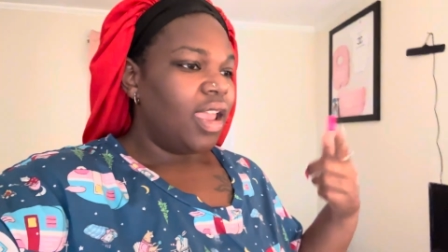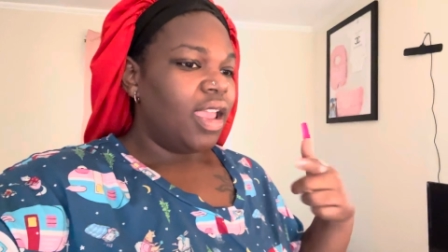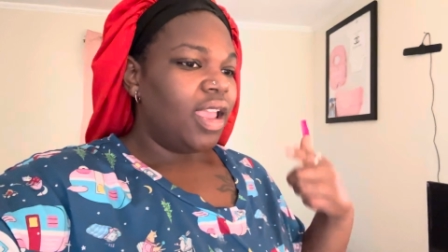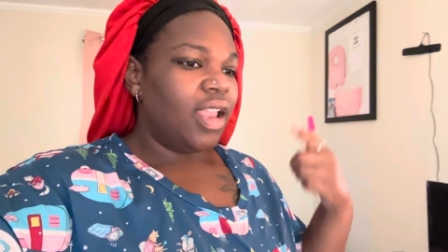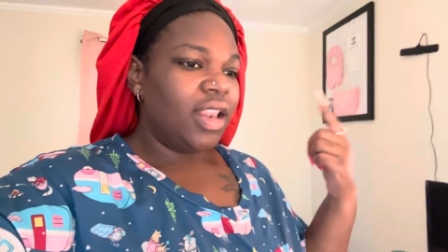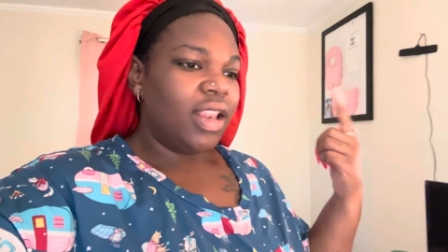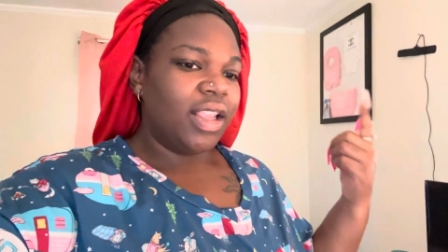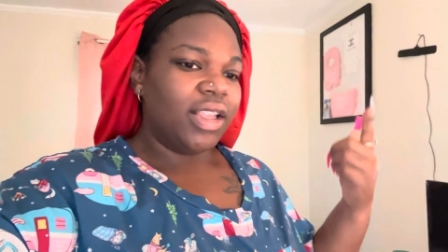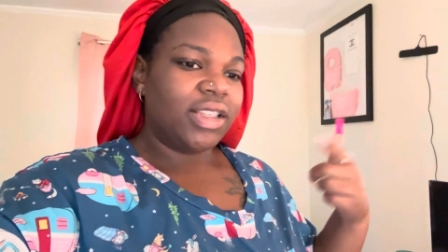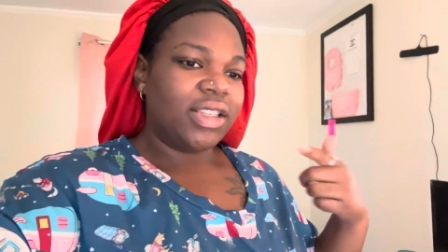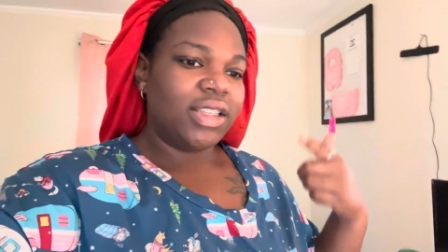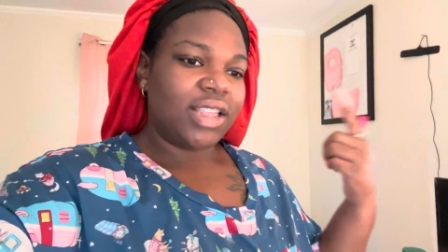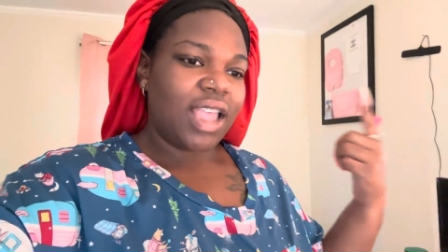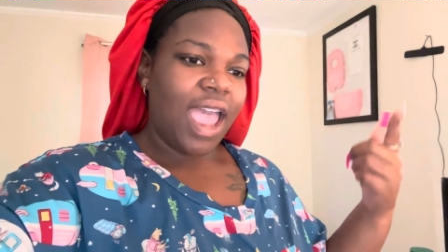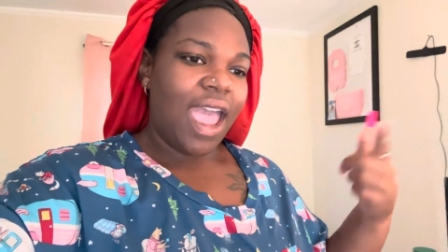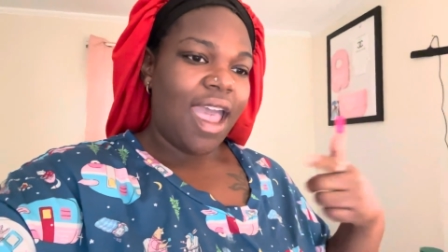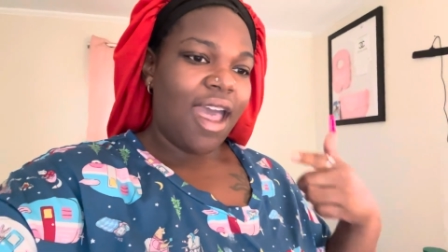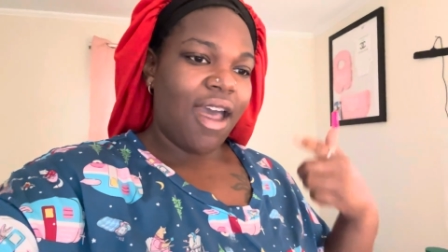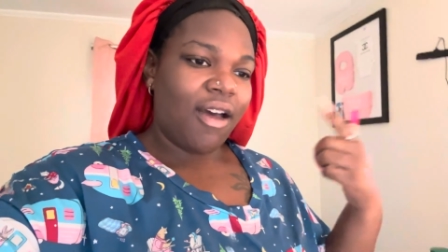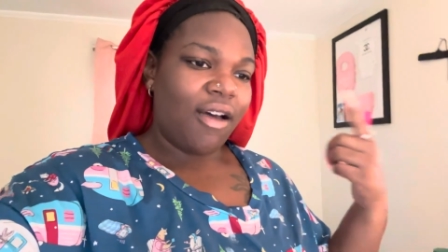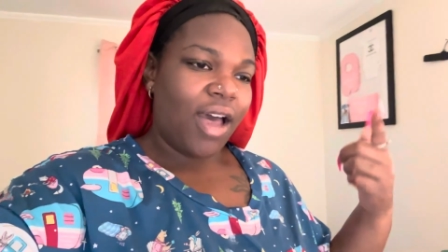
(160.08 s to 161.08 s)
This is
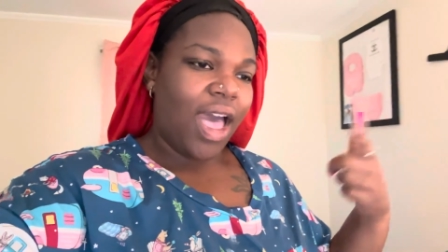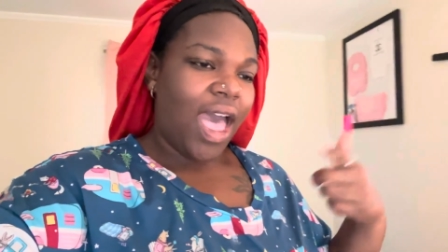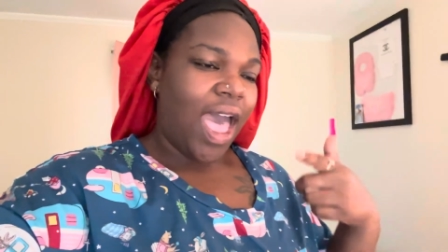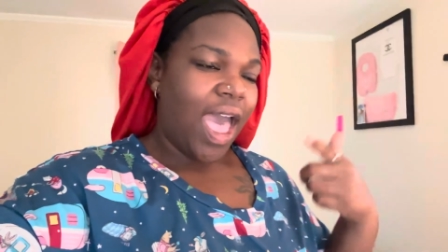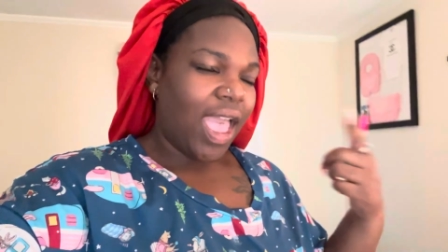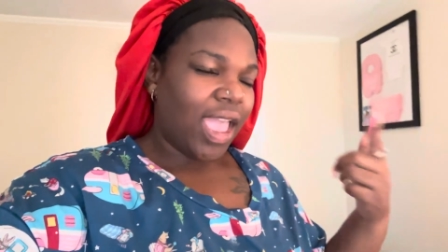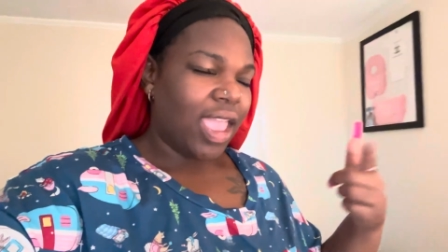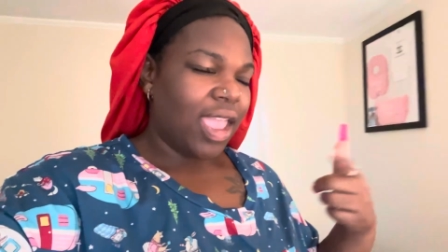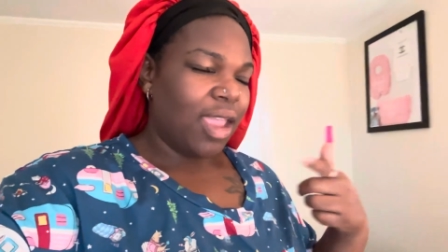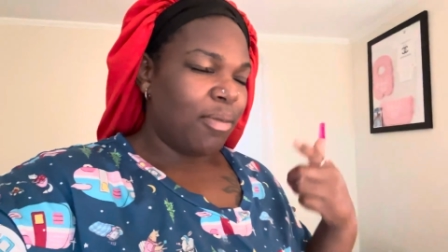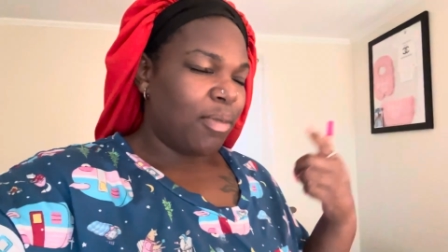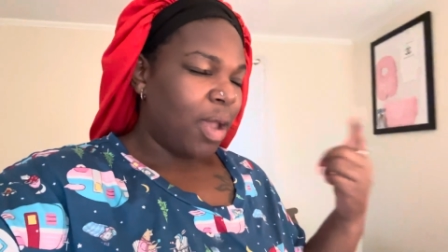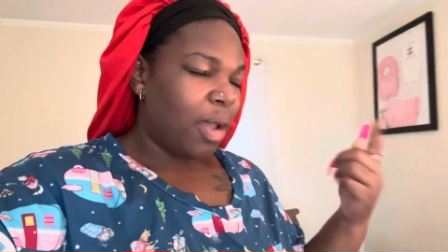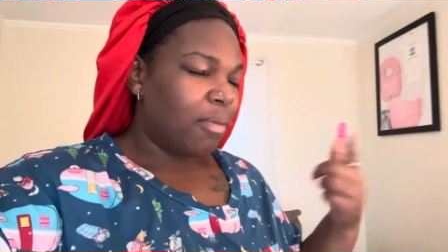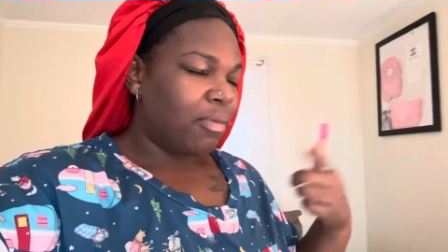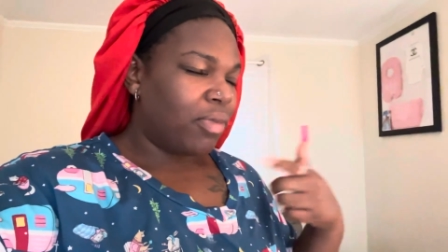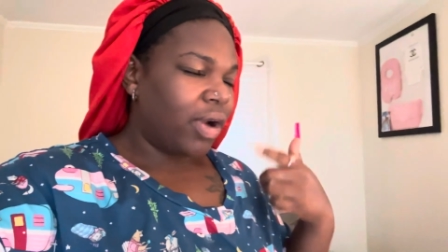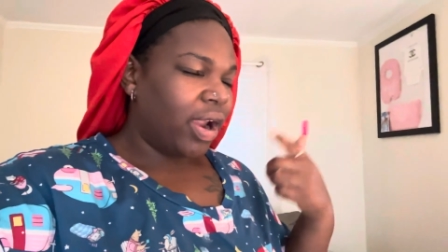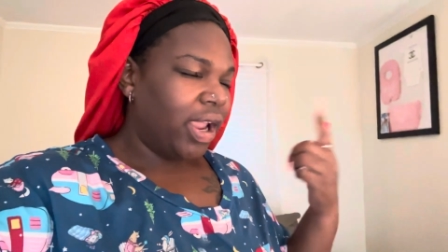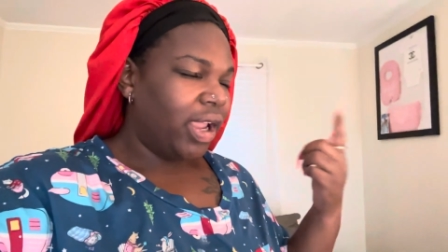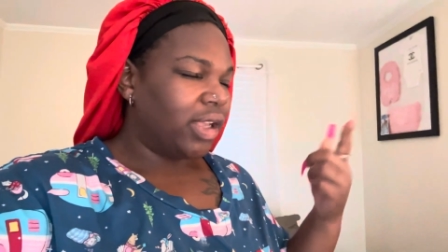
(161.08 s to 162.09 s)
how I get my
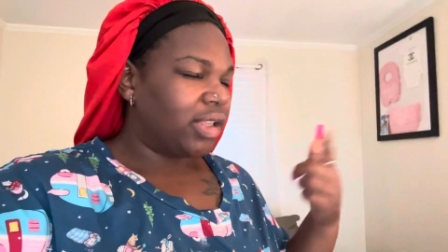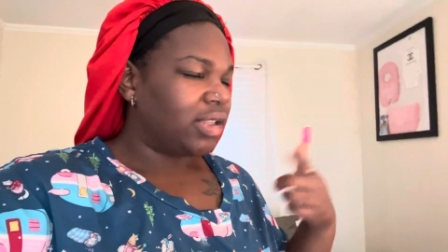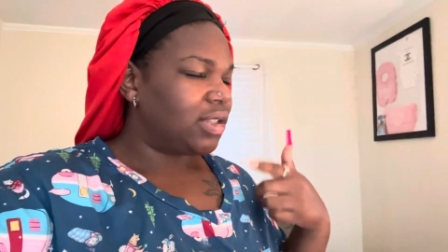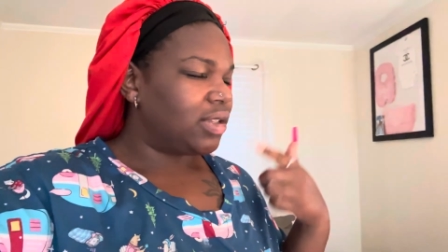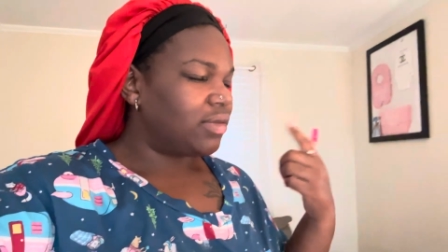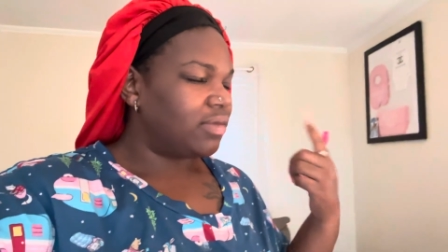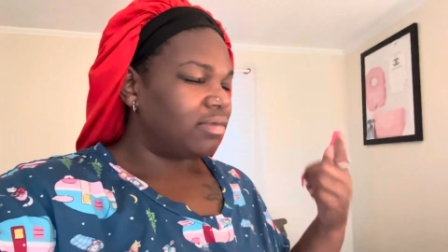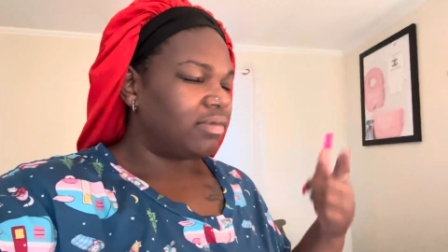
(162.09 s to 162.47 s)
breaks,